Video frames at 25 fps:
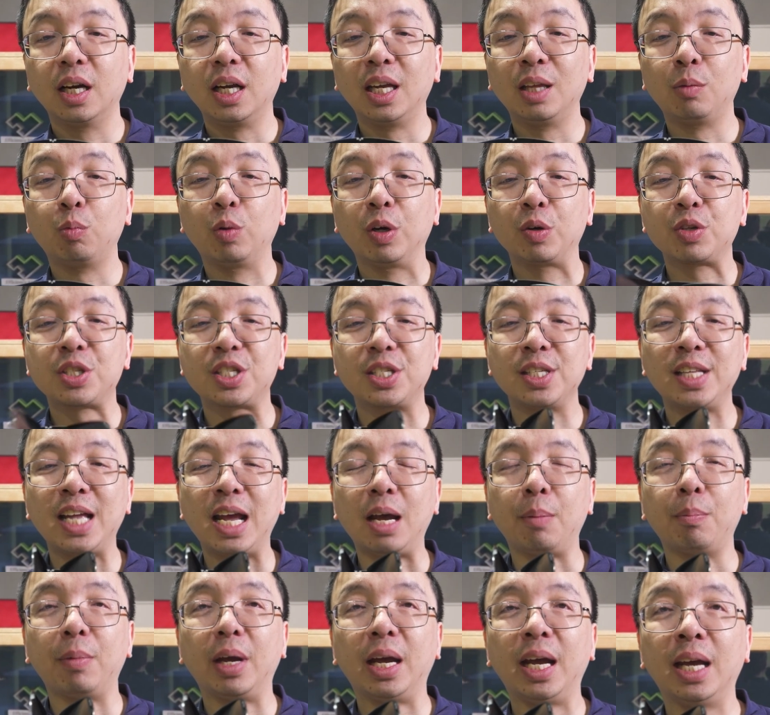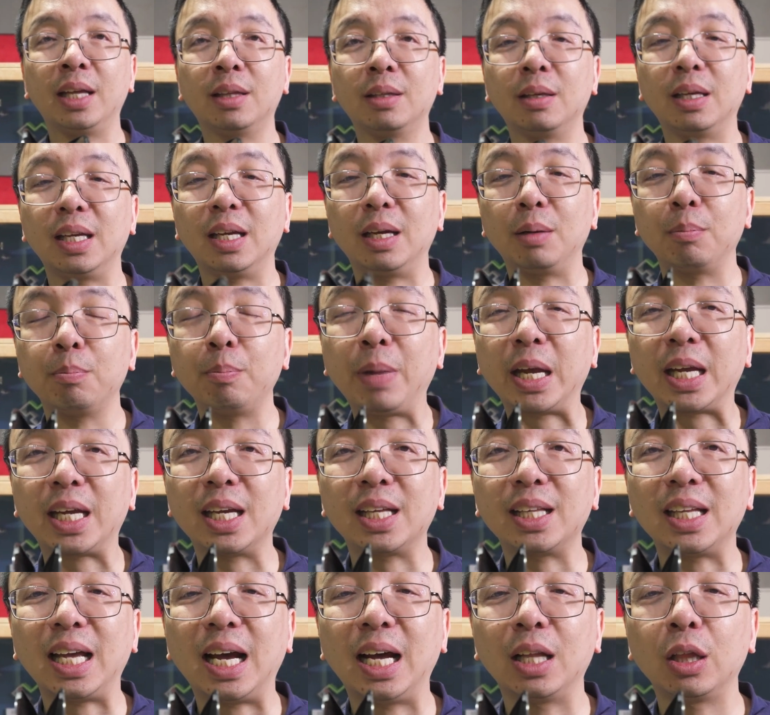it will snap and make
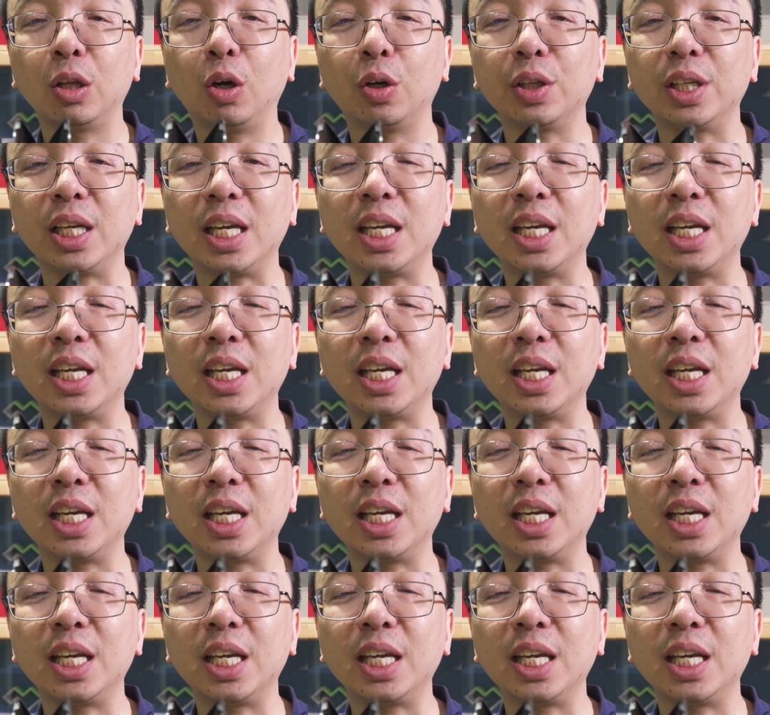it a lot